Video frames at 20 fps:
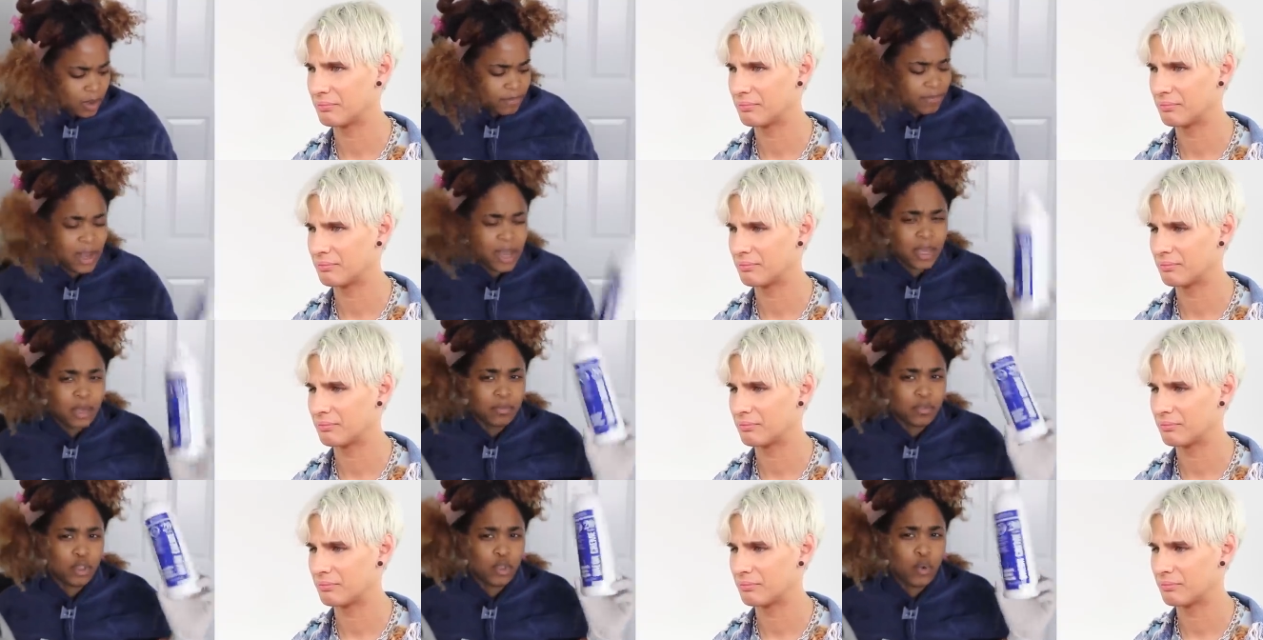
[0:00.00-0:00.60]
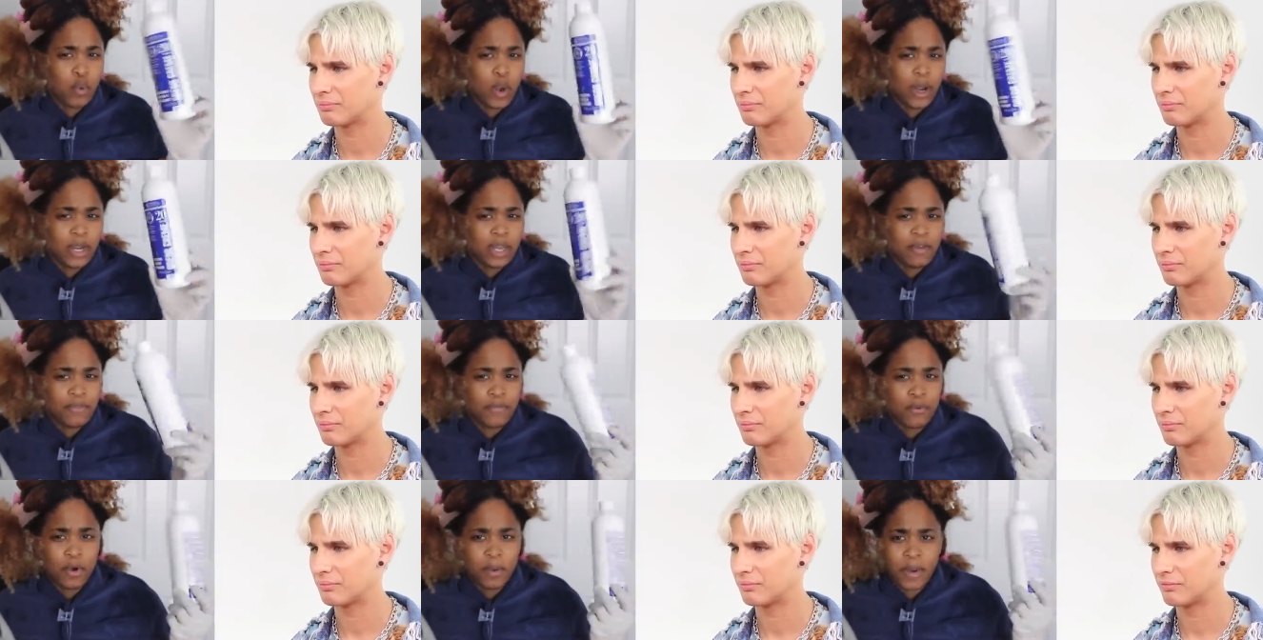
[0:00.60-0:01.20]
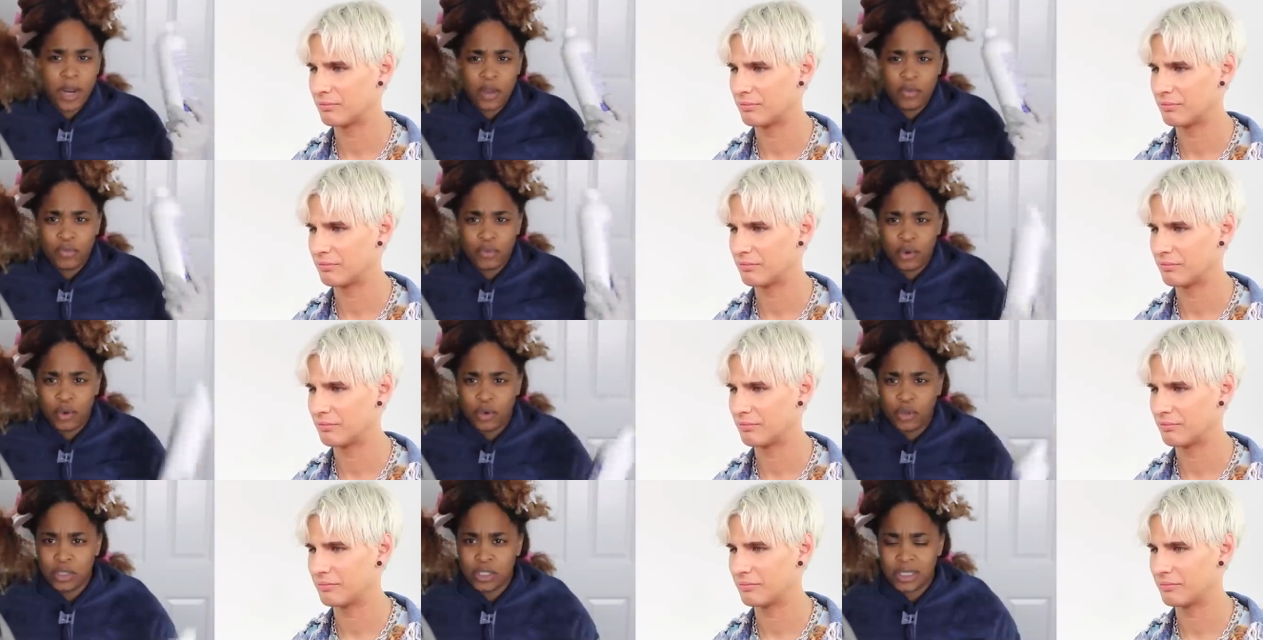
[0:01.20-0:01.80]
Speaker 1: volume 20 for my
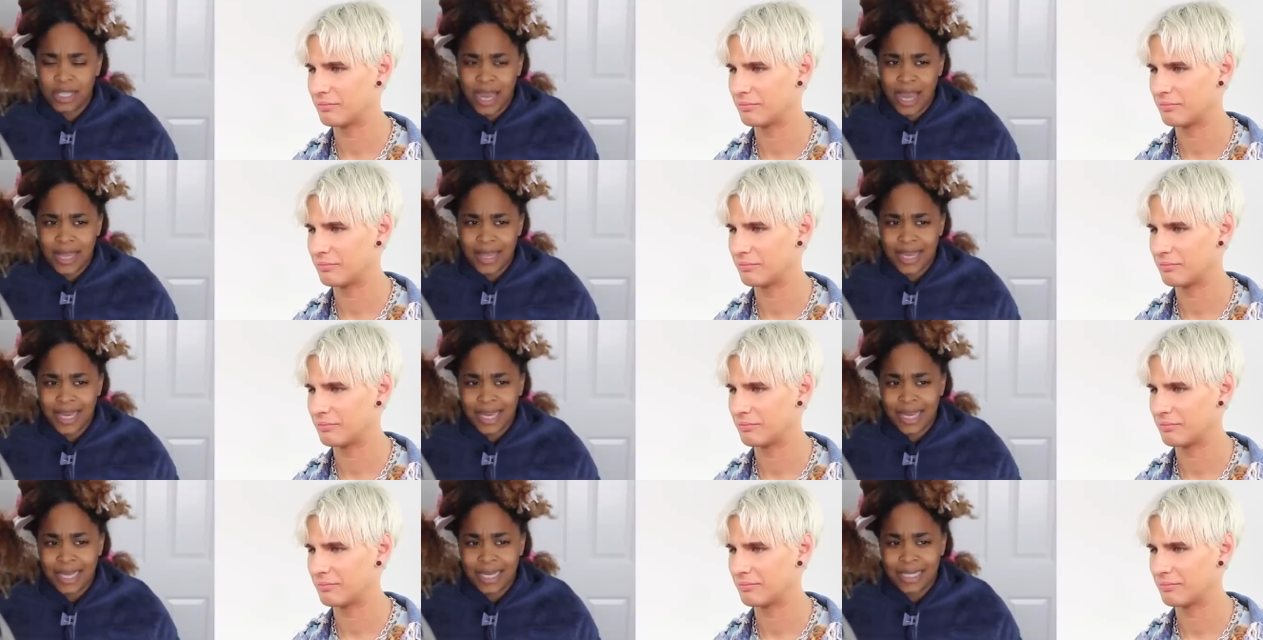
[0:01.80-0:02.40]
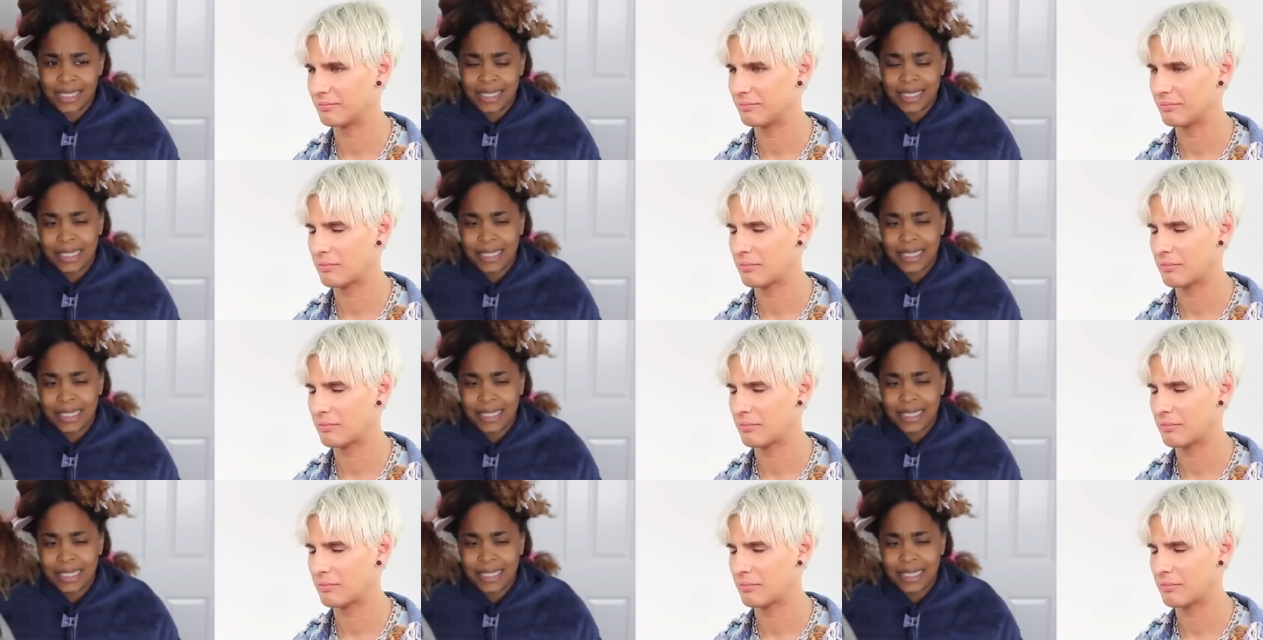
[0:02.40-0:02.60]
roots, and then